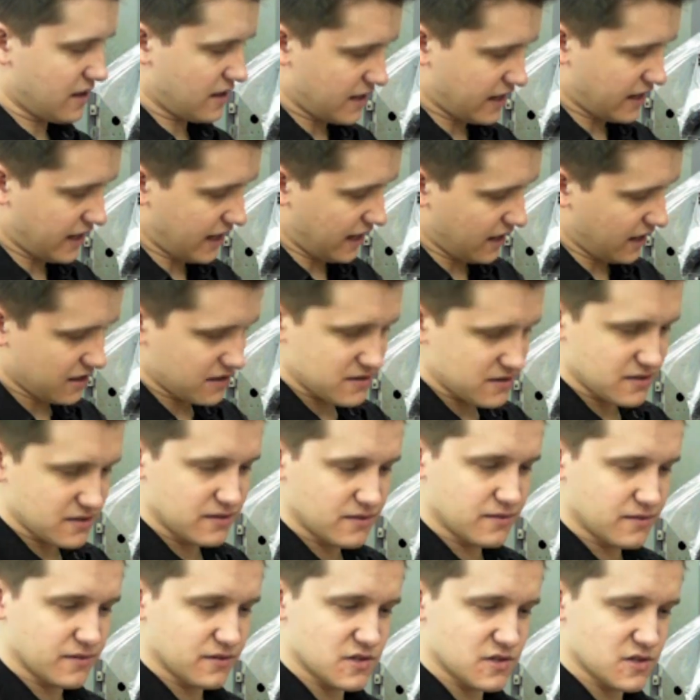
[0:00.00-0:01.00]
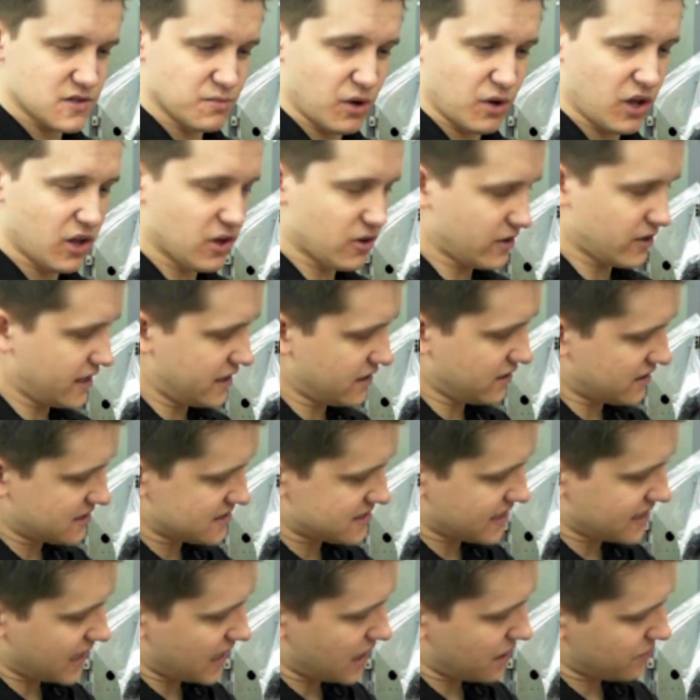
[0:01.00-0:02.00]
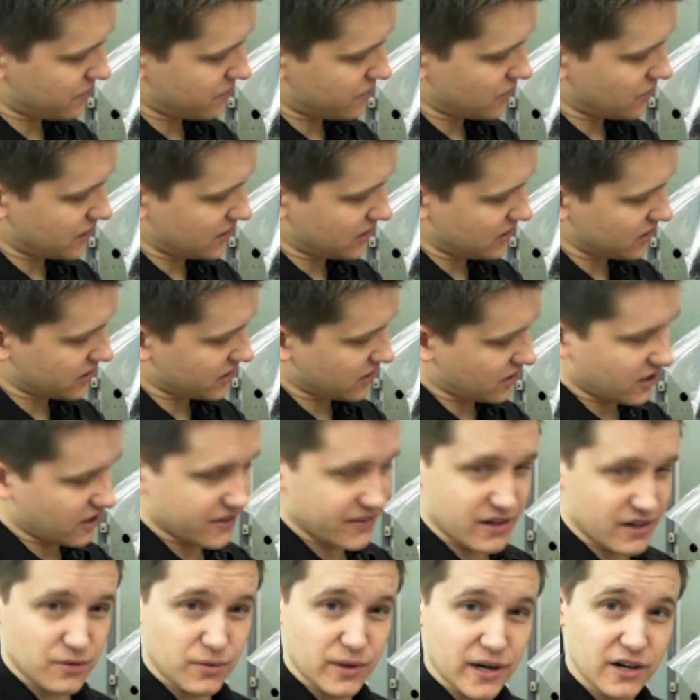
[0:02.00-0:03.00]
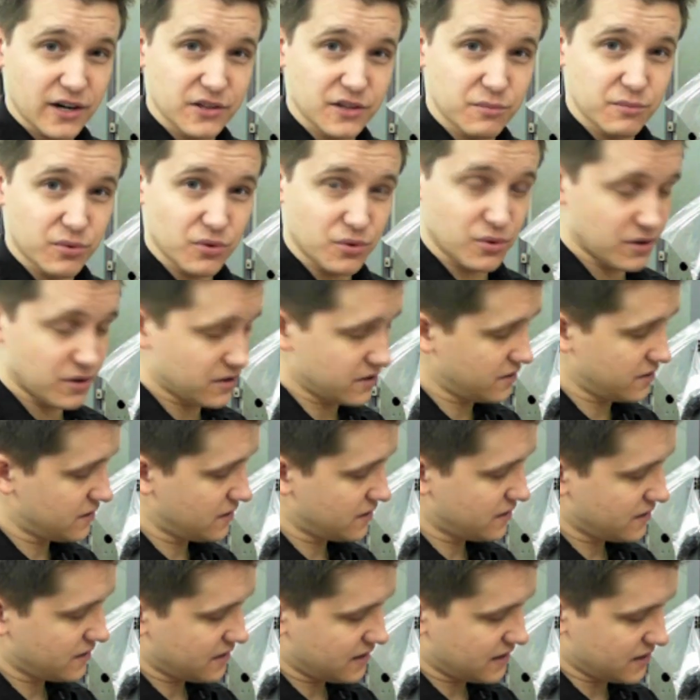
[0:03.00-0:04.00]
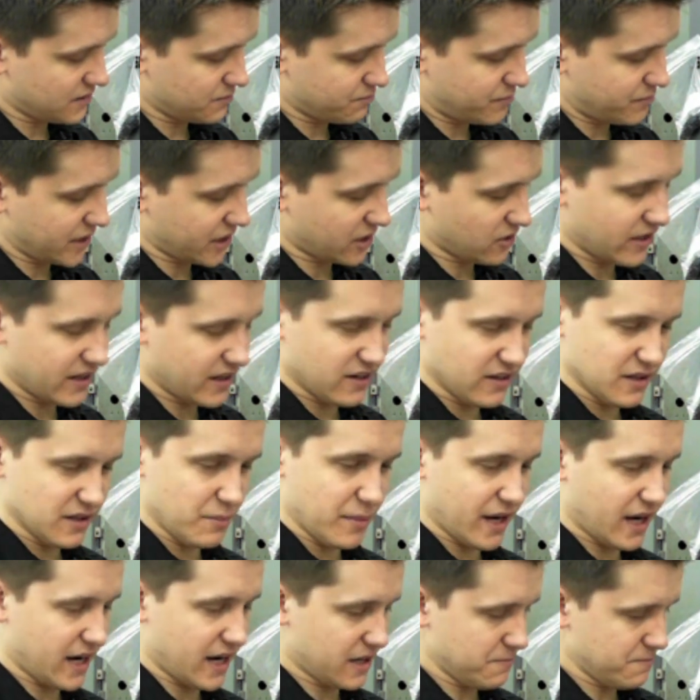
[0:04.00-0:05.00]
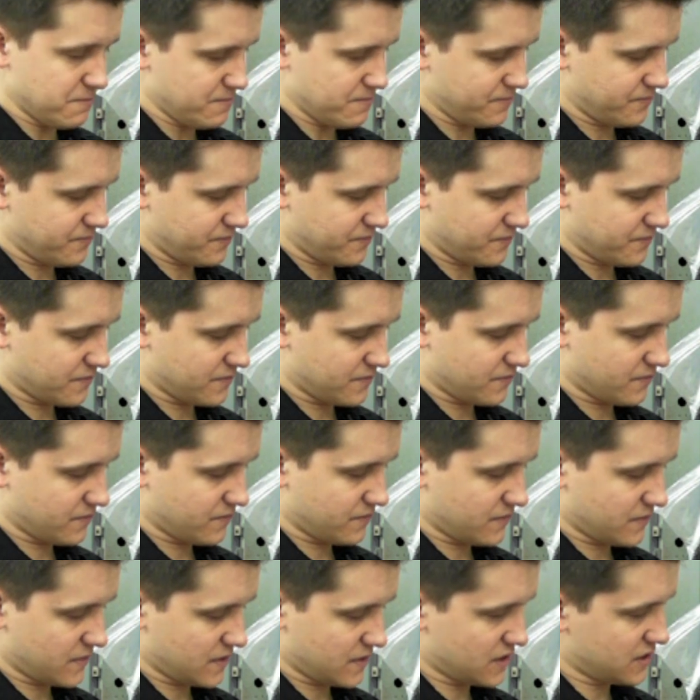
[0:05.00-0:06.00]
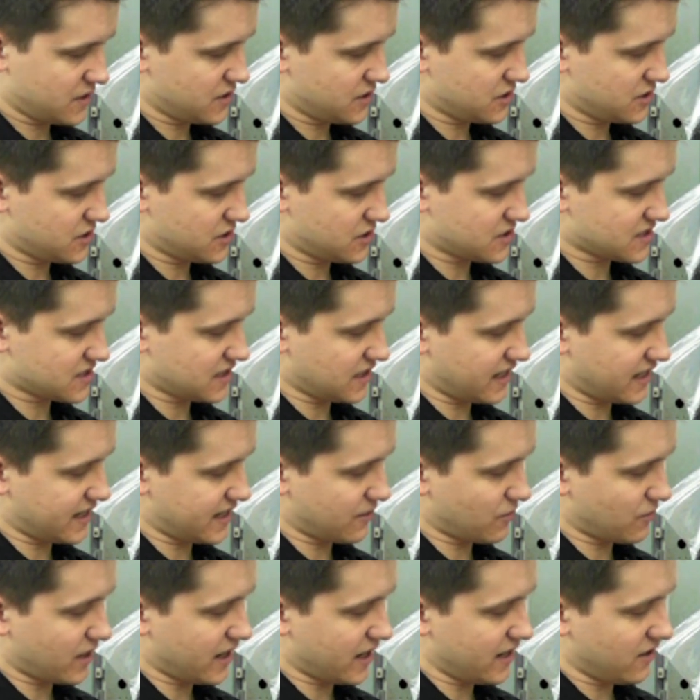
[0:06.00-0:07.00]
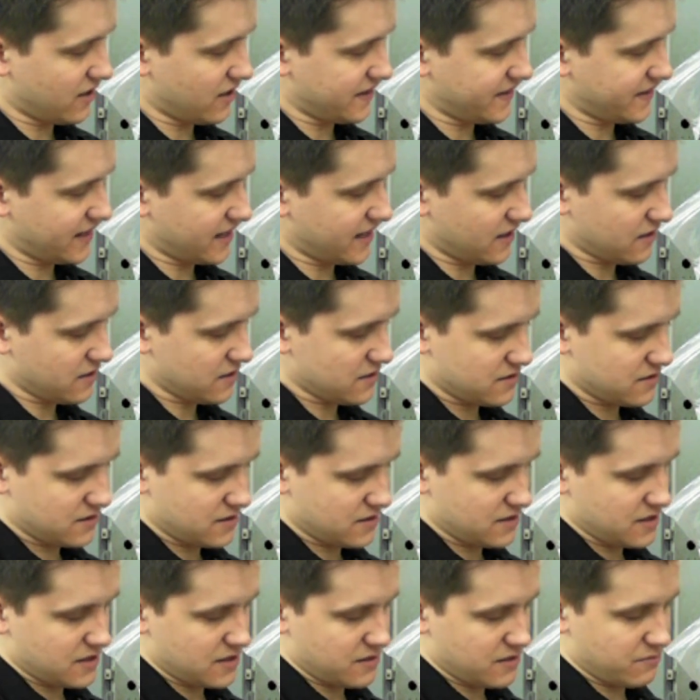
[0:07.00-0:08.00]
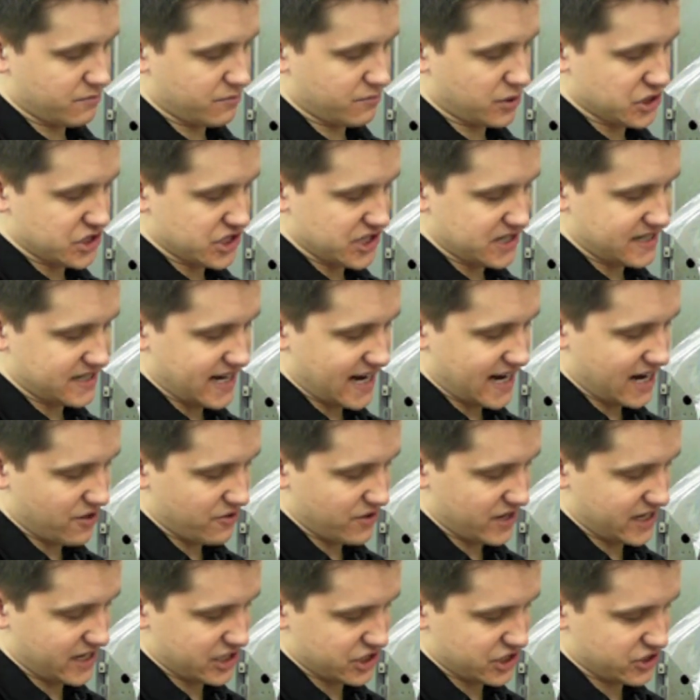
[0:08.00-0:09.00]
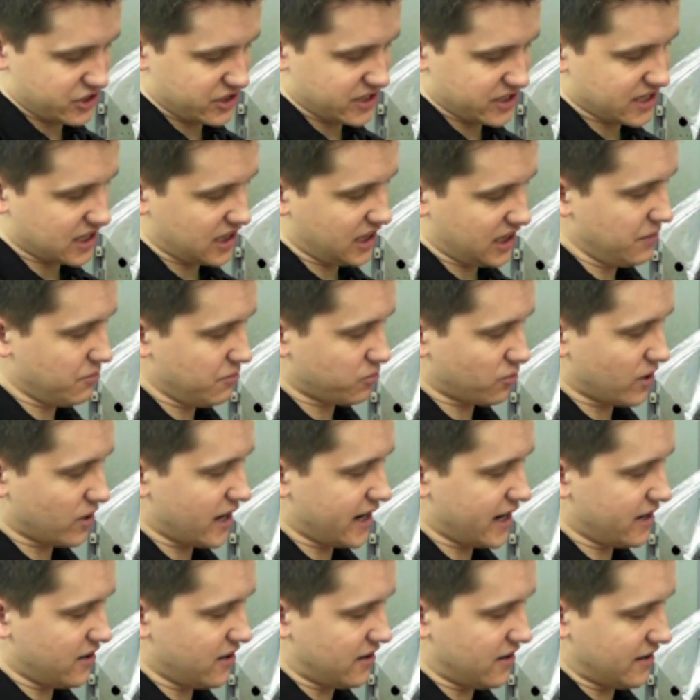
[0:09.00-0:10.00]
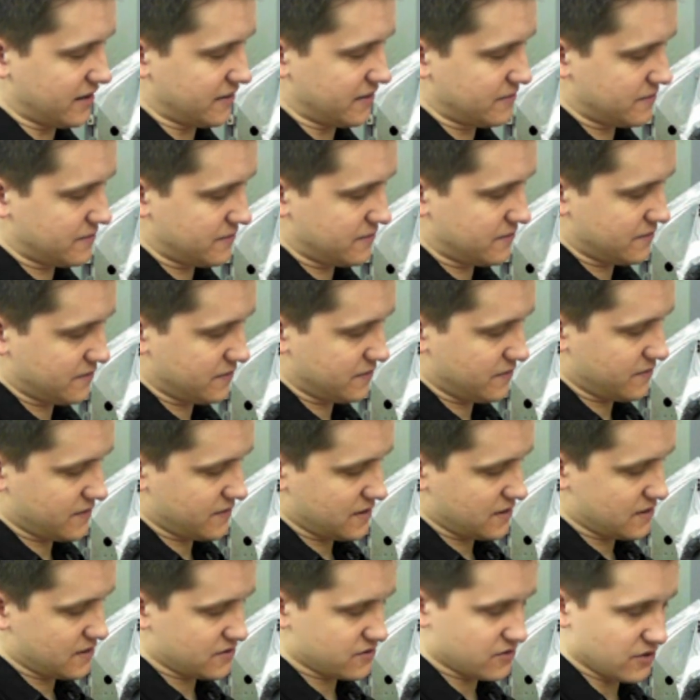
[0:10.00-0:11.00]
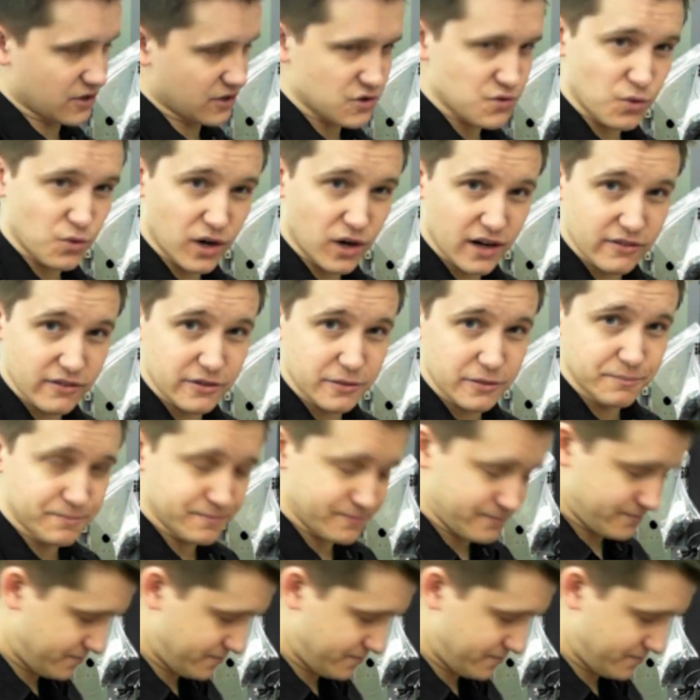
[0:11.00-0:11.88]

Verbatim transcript: and smaller end on top, if you can look it on there right on the board, bigger end on the bottom, slide it right on there, push it down, and it should clip right on. So there's one of them.